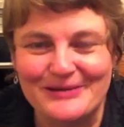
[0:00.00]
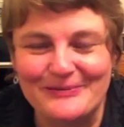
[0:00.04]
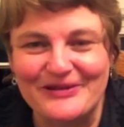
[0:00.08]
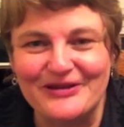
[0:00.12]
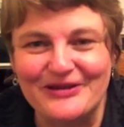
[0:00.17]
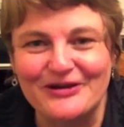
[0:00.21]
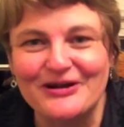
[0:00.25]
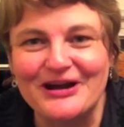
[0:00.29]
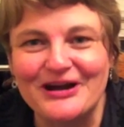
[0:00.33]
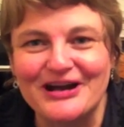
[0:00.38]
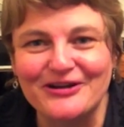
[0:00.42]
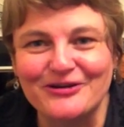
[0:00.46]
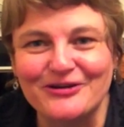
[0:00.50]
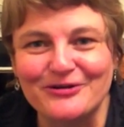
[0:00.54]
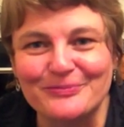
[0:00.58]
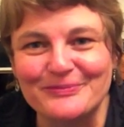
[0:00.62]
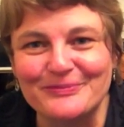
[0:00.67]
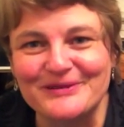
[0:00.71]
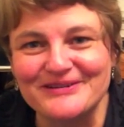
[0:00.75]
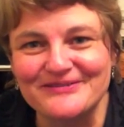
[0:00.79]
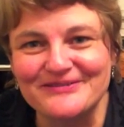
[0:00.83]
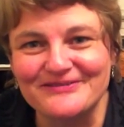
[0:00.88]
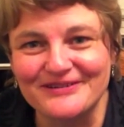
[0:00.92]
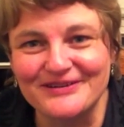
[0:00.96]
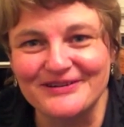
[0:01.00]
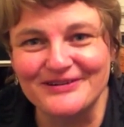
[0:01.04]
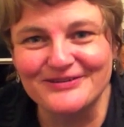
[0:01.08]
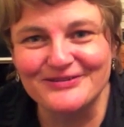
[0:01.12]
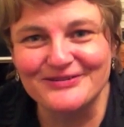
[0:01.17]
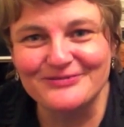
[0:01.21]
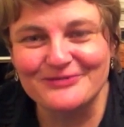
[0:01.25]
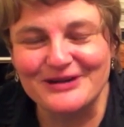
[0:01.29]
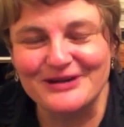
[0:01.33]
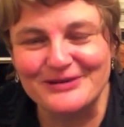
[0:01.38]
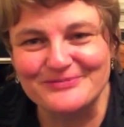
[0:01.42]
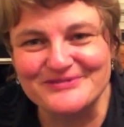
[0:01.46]
I'm the Ohio
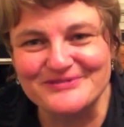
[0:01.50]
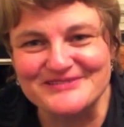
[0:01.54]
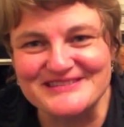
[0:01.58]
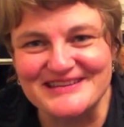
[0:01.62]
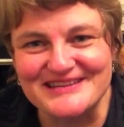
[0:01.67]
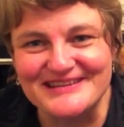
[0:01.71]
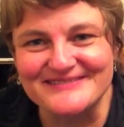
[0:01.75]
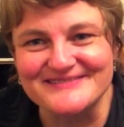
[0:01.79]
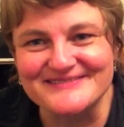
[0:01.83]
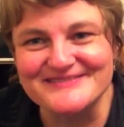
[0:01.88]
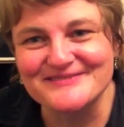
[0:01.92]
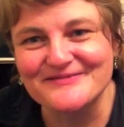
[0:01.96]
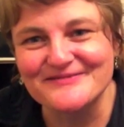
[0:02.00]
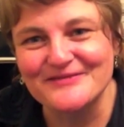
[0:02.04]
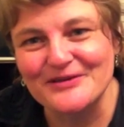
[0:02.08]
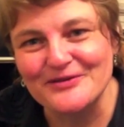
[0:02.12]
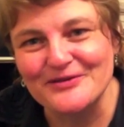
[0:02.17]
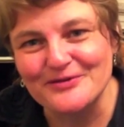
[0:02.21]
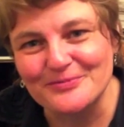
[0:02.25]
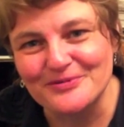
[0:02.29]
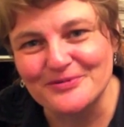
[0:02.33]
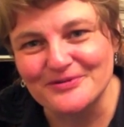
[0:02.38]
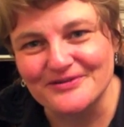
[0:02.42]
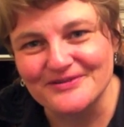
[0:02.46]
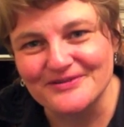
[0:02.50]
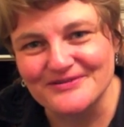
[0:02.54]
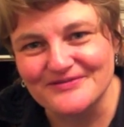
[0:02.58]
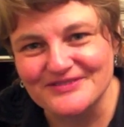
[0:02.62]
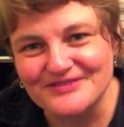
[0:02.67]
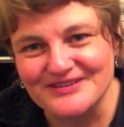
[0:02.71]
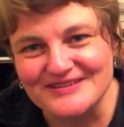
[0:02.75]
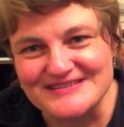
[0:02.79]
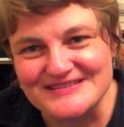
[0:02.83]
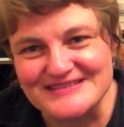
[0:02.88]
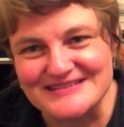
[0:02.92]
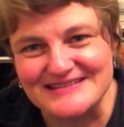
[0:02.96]
Meadville representative on the Board of
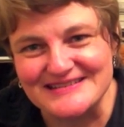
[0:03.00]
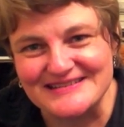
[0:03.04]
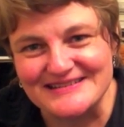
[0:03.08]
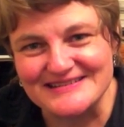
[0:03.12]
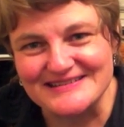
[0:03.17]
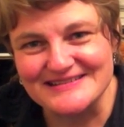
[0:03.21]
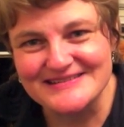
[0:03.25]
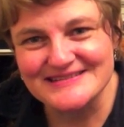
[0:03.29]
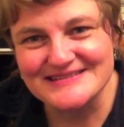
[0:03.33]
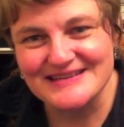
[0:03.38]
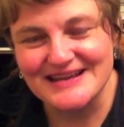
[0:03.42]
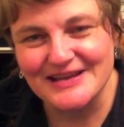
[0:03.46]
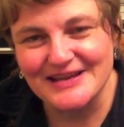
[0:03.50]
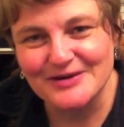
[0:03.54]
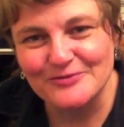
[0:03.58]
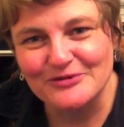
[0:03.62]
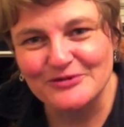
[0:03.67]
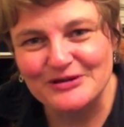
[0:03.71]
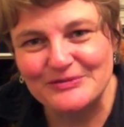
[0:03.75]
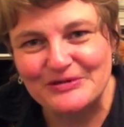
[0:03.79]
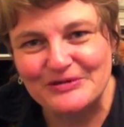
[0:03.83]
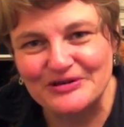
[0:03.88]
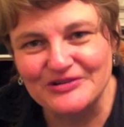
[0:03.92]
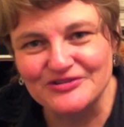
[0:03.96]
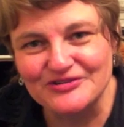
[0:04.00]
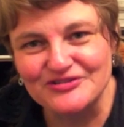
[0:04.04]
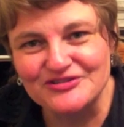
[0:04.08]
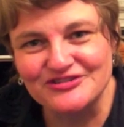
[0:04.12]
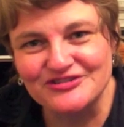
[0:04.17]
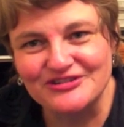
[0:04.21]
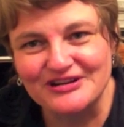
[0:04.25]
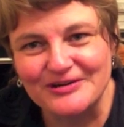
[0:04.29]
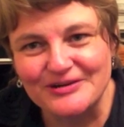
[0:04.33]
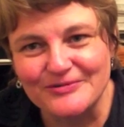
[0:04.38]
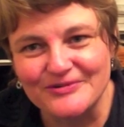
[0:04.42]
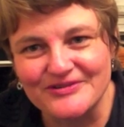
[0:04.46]
Trustees, and we wanted to
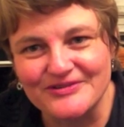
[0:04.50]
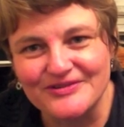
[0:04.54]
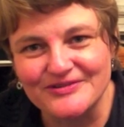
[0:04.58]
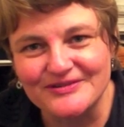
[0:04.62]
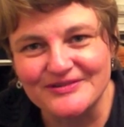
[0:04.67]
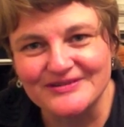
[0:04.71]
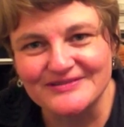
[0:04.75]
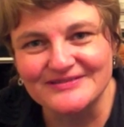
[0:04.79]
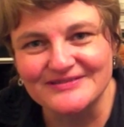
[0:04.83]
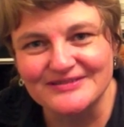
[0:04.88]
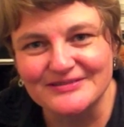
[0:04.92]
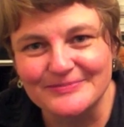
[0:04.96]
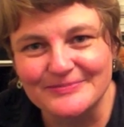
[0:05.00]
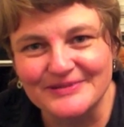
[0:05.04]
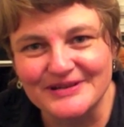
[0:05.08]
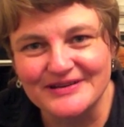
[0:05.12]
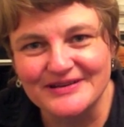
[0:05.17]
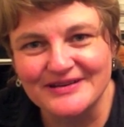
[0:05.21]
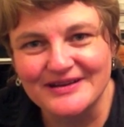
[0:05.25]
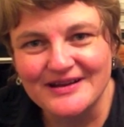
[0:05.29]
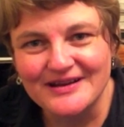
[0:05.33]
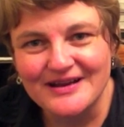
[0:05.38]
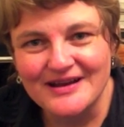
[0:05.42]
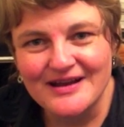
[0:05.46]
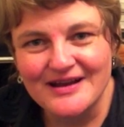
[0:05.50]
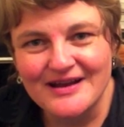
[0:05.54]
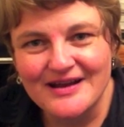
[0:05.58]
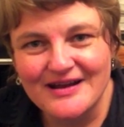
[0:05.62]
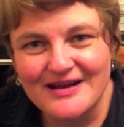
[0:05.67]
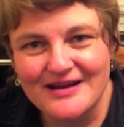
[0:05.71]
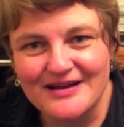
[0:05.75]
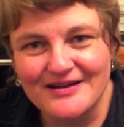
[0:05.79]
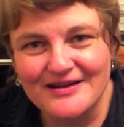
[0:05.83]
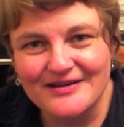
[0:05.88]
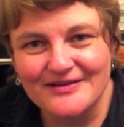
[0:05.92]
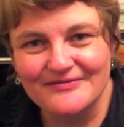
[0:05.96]
share with you a little bit
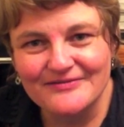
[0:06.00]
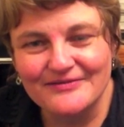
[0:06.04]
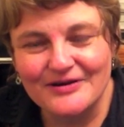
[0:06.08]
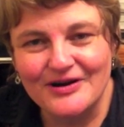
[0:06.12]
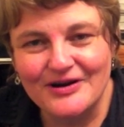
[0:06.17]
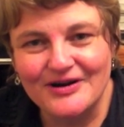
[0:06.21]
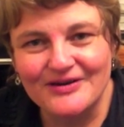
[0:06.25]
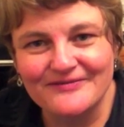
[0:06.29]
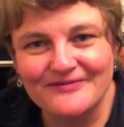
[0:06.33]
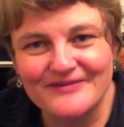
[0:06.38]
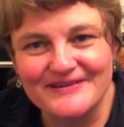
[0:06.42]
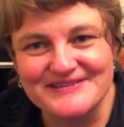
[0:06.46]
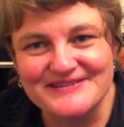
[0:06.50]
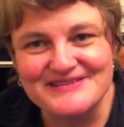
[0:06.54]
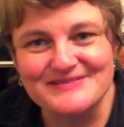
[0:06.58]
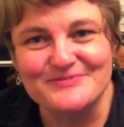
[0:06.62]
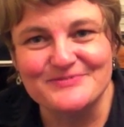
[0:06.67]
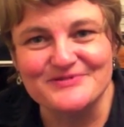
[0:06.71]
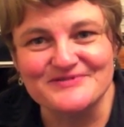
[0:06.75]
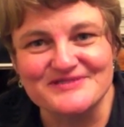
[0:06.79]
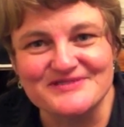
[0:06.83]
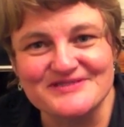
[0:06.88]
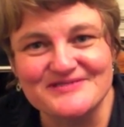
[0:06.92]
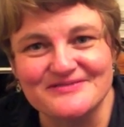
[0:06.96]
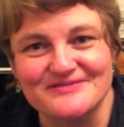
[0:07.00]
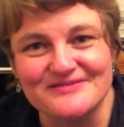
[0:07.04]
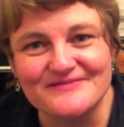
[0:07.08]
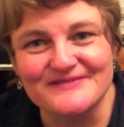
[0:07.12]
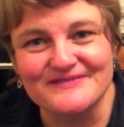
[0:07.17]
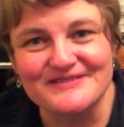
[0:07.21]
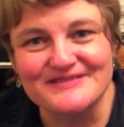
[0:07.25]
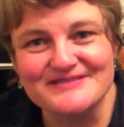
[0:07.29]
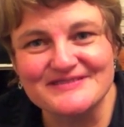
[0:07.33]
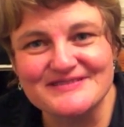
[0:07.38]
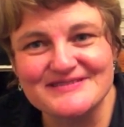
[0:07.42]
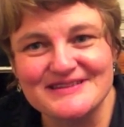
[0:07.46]
of our Vespers
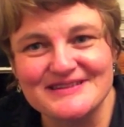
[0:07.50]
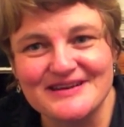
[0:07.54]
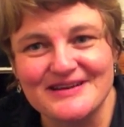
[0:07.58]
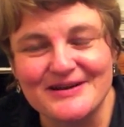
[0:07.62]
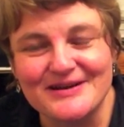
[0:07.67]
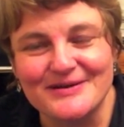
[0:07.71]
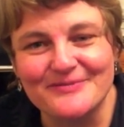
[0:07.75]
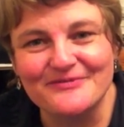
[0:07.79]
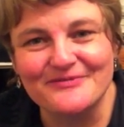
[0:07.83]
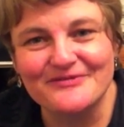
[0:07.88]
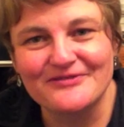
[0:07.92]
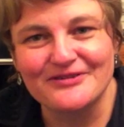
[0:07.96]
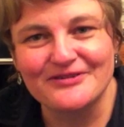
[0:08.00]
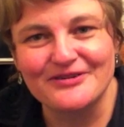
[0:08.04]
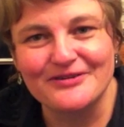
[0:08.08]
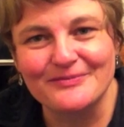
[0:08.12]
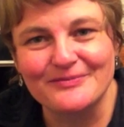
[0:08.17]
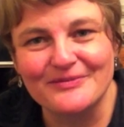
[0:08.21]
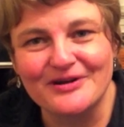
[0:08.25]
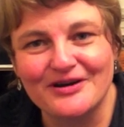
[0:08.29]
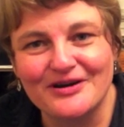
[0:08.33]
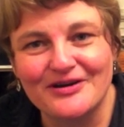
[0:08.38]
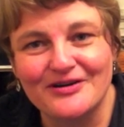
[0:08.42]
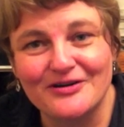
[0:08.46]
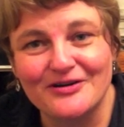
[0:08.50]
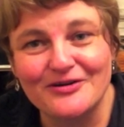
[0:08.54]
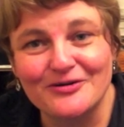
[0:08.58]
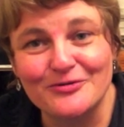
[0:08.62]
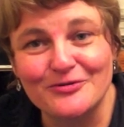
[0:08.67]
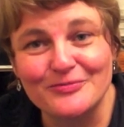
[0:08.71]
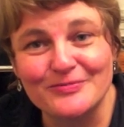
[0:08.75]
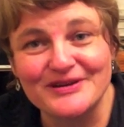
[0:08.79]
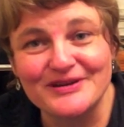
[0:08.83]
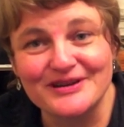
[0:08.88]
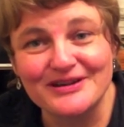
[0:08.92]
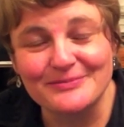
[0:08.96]
service from our
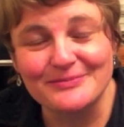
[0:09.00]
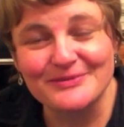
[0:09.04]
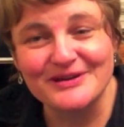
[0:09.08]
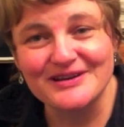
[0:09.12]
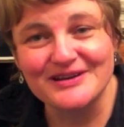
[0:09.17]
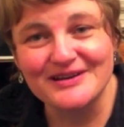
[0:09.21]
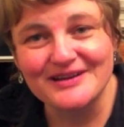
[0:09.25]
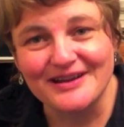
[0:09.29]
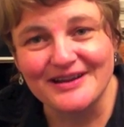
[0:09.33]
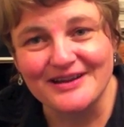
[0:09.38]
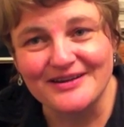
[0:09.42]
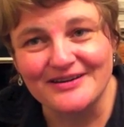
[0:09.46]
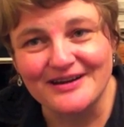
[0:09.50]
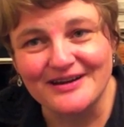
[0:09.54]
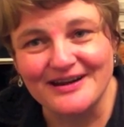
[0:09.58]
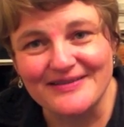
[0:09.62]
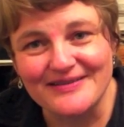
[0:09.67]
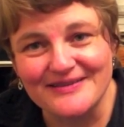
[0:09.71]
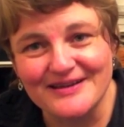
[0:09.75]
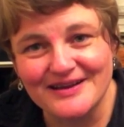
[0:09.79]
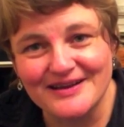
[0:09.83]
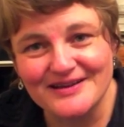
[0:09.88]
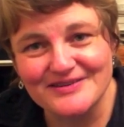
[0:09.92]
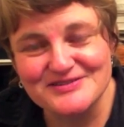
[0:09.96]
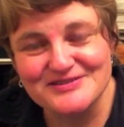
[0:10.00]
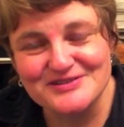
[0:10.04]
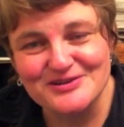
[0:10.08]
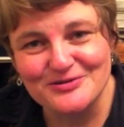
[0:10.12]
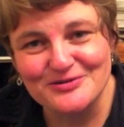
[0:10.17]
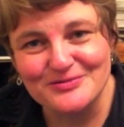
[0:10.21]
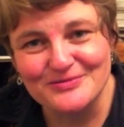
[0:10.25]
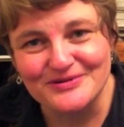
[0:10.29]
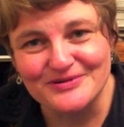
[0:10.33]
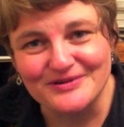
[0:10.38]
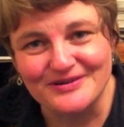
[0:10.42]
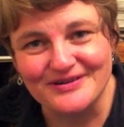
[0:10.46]
opening meeting here at the
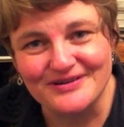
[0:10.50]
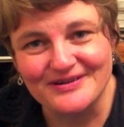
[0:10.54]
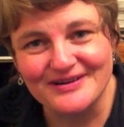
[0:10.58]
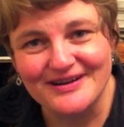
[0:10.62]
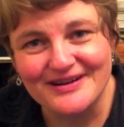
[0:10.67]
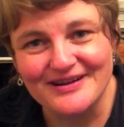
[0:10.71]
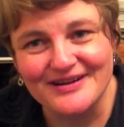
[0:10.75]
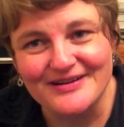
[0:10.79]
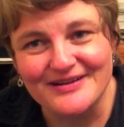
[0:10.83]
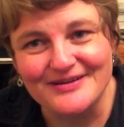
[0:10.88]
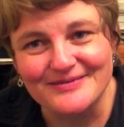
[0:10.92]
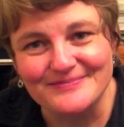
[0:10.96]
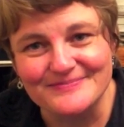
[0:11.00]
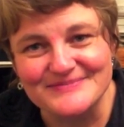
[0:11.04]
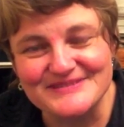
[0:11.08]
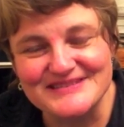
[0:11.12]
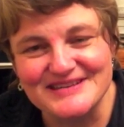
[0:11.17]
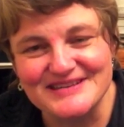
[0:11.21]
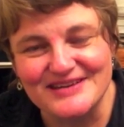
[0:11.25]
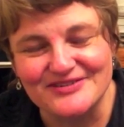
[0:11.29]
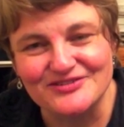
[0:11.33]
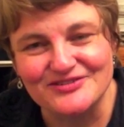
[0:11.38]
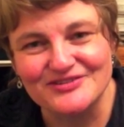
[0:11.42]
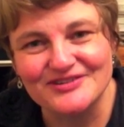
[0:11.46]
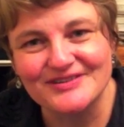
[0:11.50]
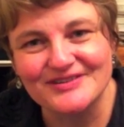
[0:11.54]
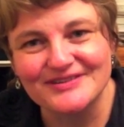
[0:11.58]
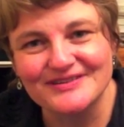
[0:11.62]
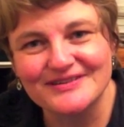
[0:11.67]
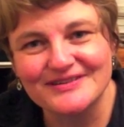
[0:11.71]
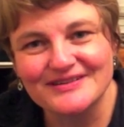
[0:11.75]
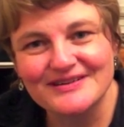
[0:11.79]
October session.